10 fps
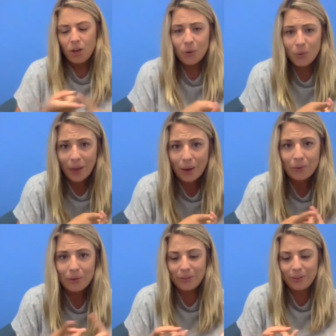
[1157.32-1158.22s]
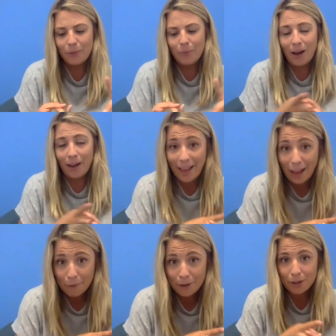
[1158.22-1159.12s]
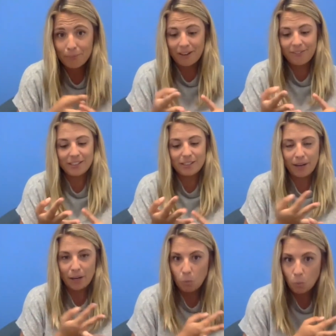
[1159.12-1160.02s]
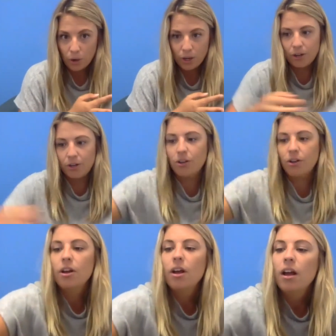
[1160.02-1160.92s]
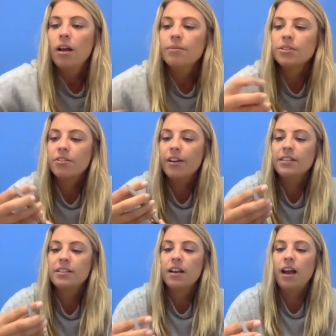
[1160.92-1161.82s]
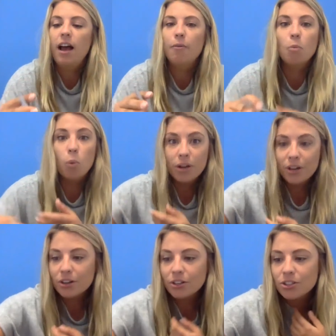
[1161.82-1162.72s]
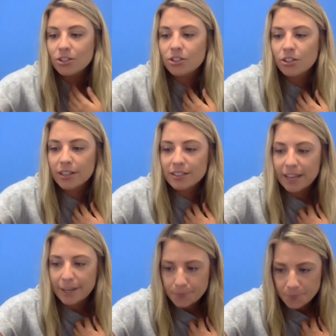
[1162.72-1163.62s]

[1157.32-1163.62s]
Who the hell do you think you are? How are you going to manifest the money? What are you going to do? I'm just going to write this Um, what are you going to do to do this? Like,